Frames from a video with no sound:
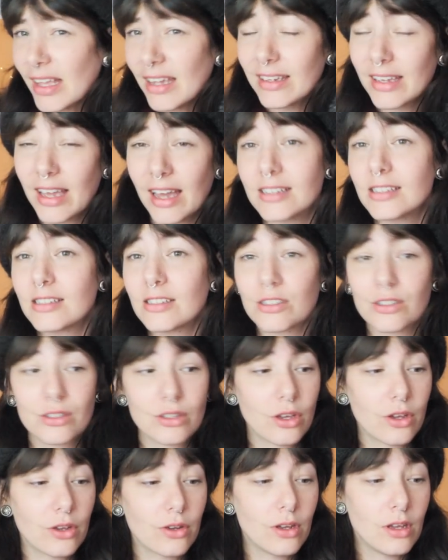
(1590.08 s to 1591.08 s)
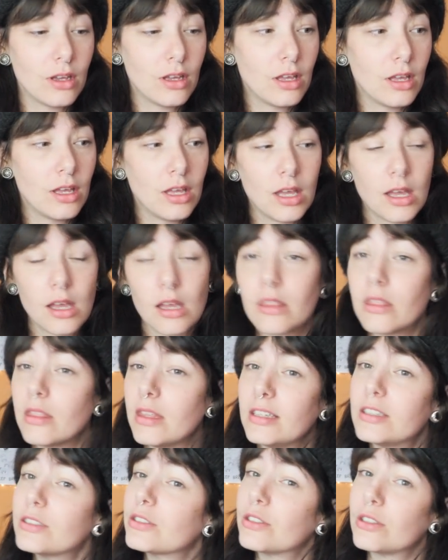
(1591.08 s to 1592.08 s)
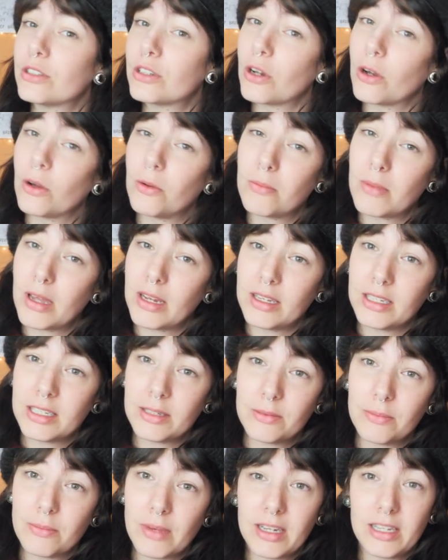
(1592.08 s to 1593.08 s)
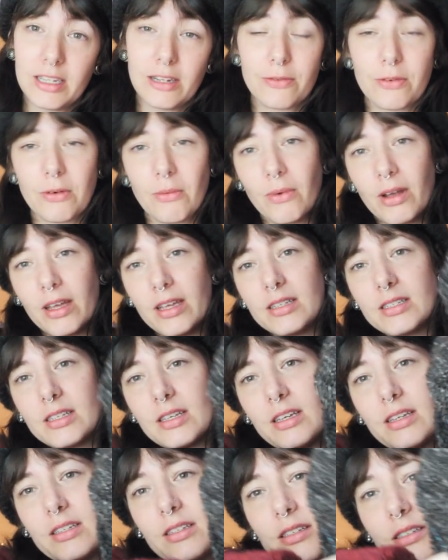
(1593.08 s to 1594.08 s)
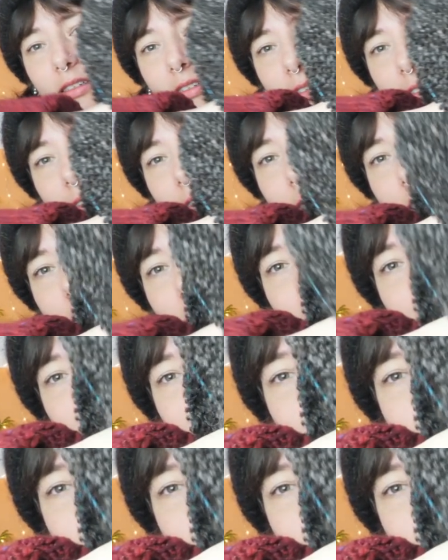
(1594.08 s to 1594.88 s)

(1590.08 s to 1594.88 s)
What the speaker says: Yes, so this could go many, many different ways. It's got